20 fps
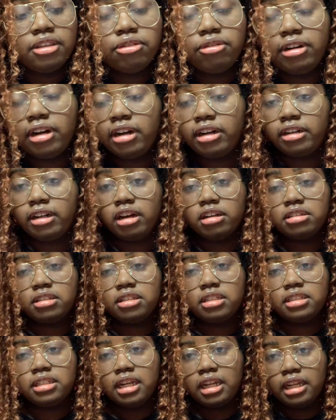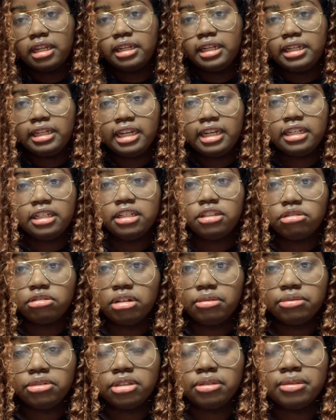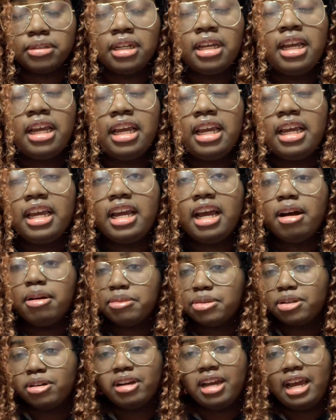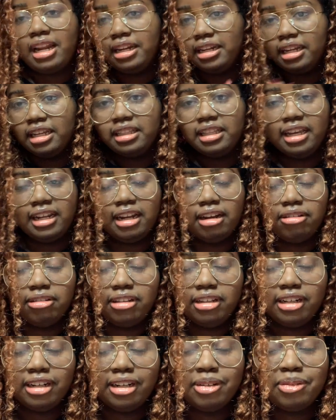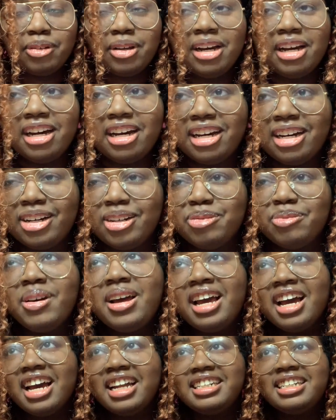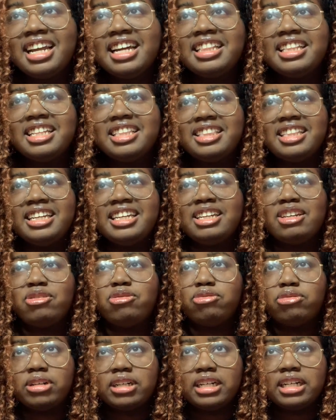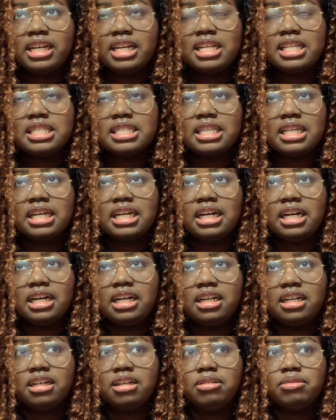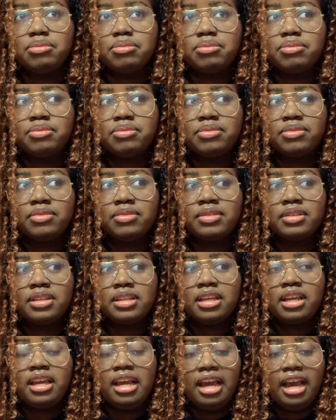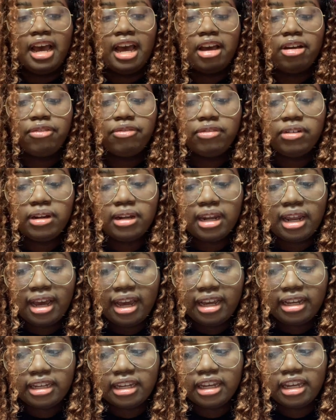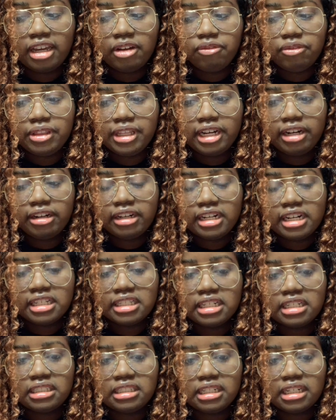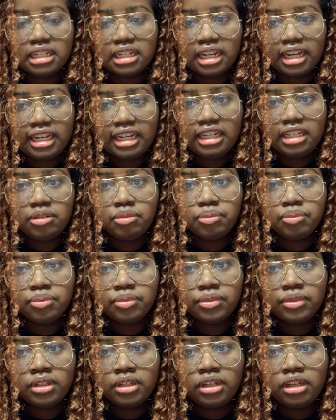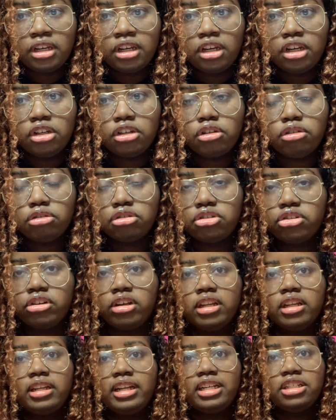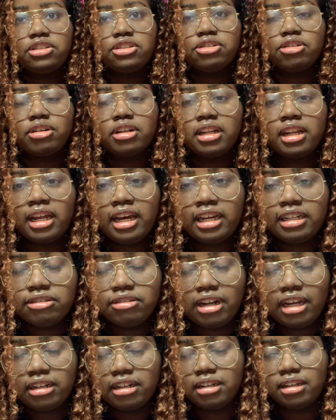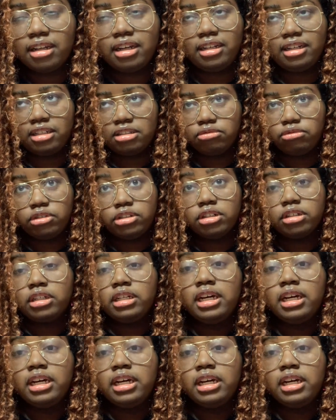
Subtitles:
$3 glosses, link in the description. I'm sorry, I had to get that out there. Another thing was, I feel like if there is a delay, you should let your your